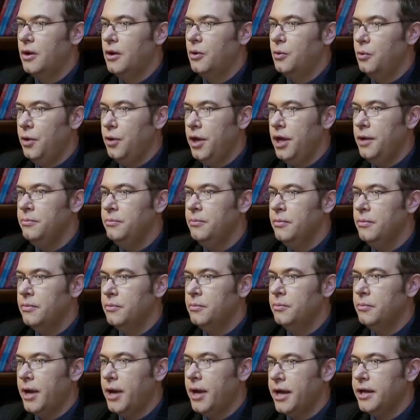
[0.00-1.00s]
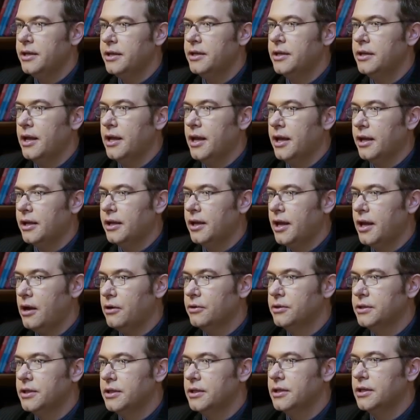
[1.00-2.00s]
we might
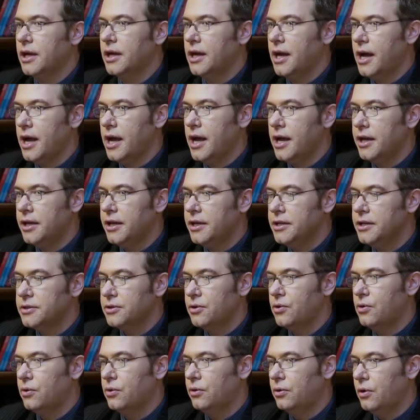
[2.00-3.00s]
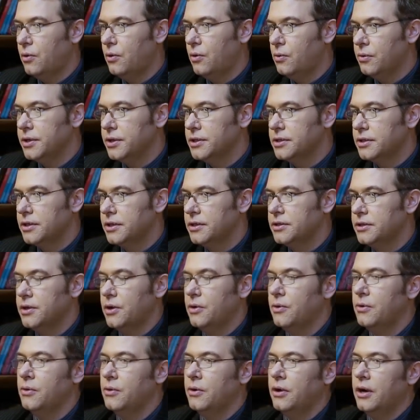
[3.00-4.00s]
encounter high risk or low risk.
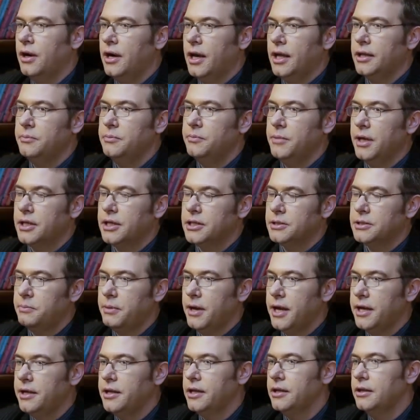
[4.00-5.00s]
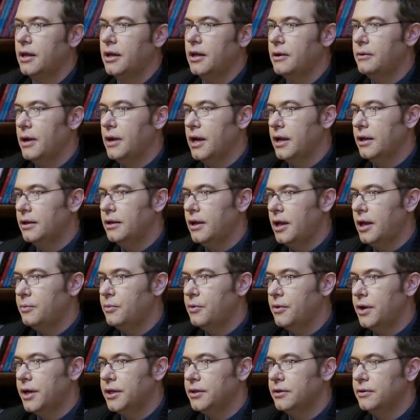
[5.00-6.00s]
So let me explain and now
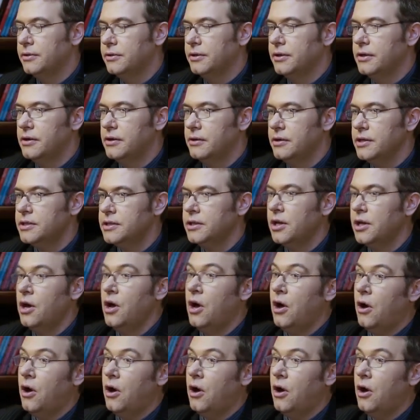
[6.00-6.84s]
elaborate on risk.